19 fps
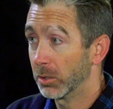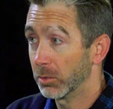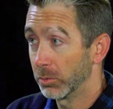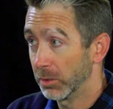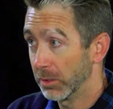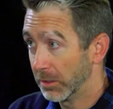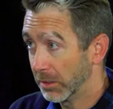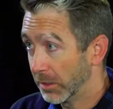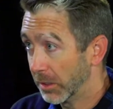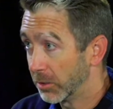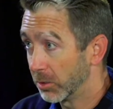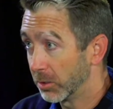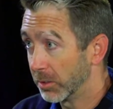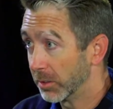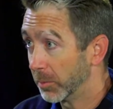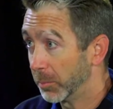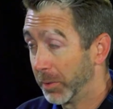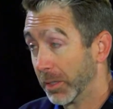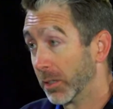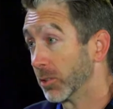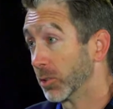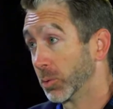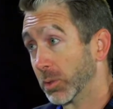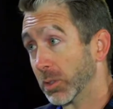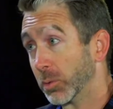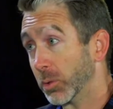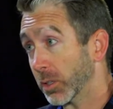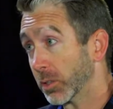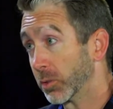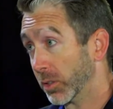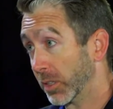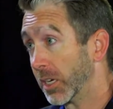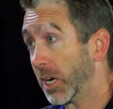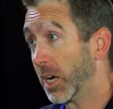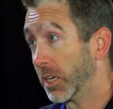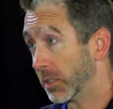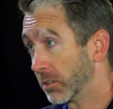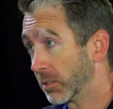really tenderly, but I also want to walk really
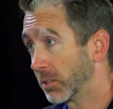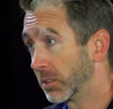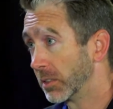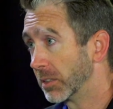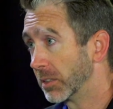honestly.